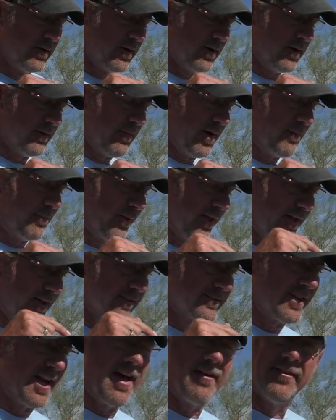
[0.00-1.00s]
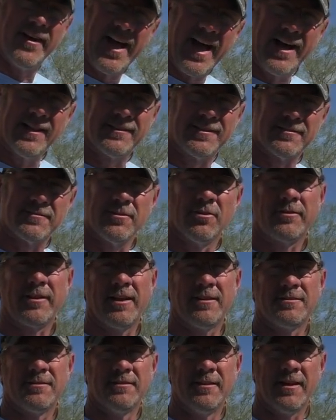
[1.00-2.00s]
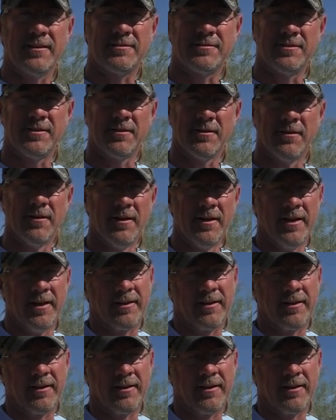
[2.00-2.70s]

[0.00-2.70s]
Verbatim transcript: Uh, my plan is to have it at this location next year.